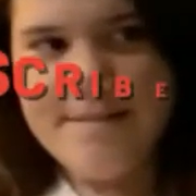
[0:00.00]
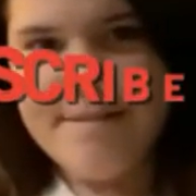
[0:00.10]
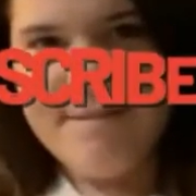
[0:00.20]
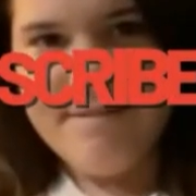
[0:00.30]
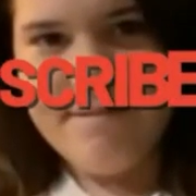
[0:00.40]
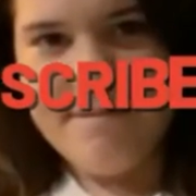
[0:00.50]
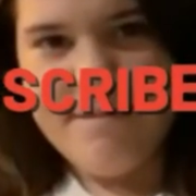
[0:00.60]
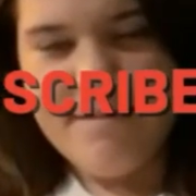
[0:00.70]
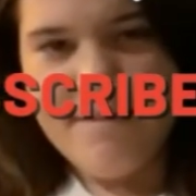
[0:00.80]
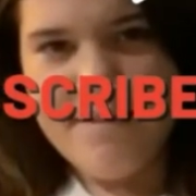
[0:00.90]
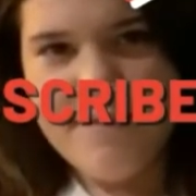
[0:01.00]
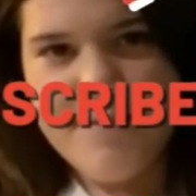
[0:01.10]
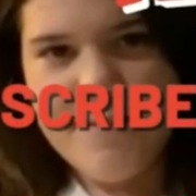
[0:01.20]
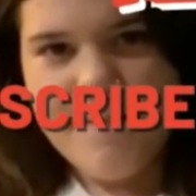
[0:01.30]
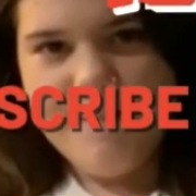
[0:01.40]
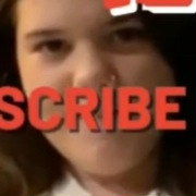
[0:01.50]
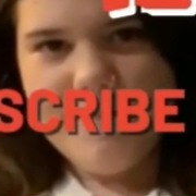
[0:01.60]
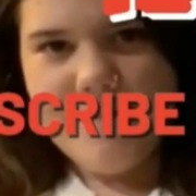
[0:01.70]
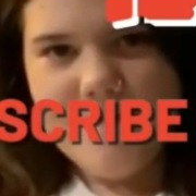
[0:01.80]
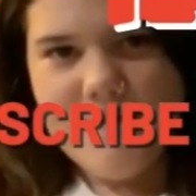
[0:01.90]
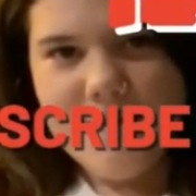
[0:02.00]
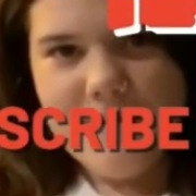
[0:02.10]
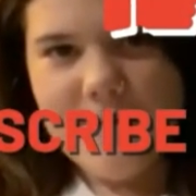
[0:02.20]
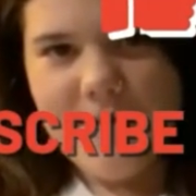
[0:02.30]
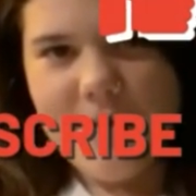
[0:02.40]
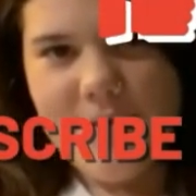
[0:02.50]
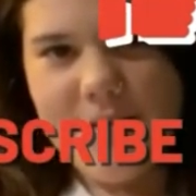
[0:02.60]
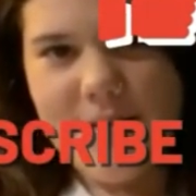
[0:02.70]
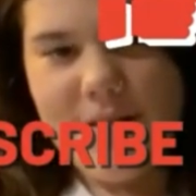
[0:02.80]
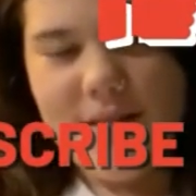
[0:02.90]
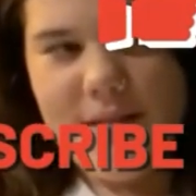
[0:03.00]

No words are spoken by the person on screen.